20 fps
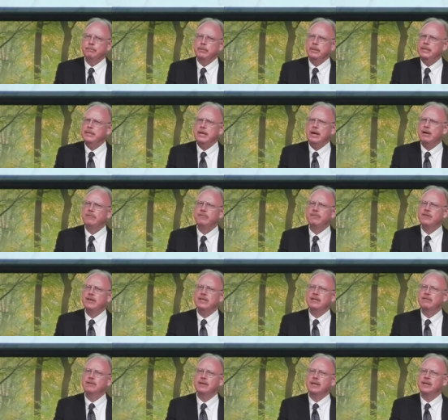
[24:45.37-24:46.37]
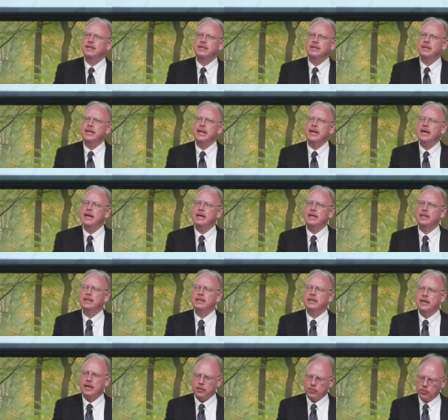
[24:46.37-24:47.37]
Be thou faithful unto
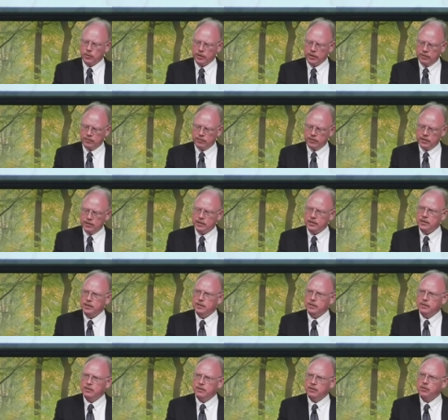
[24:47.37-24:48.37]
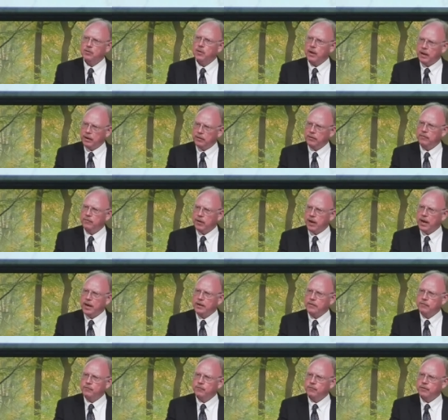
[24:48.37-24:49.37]
death, and I will give thee the crown of
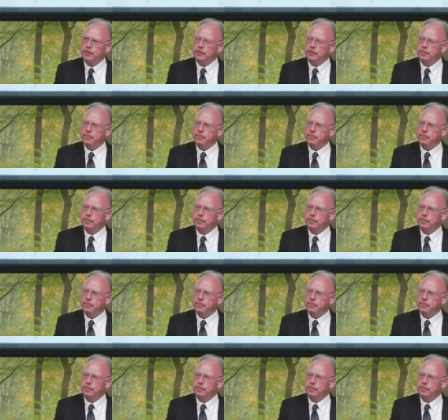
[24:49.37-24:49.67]
life.